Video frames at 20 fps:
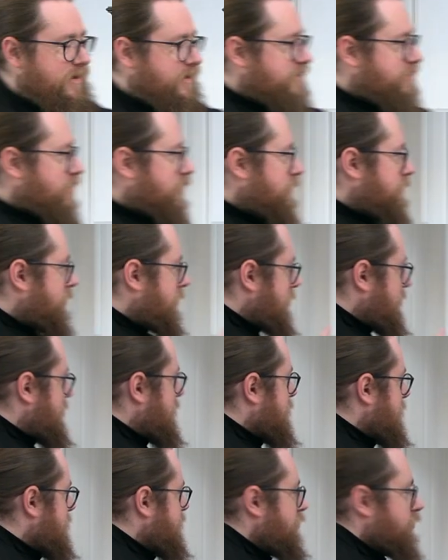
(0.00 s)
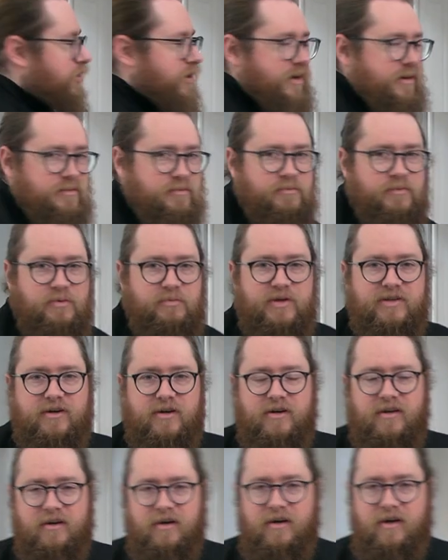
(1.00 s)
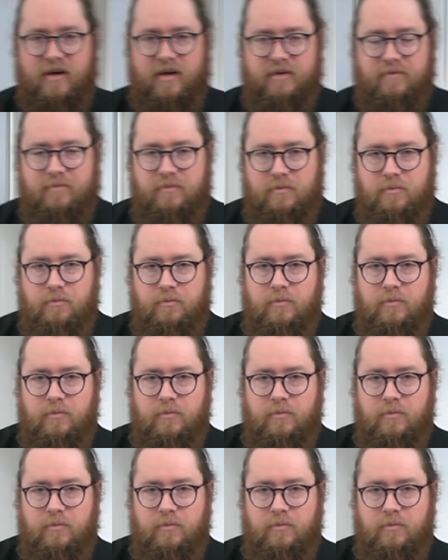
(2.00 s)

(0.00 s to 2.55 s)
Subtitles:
So here at the organ, when we turn it on,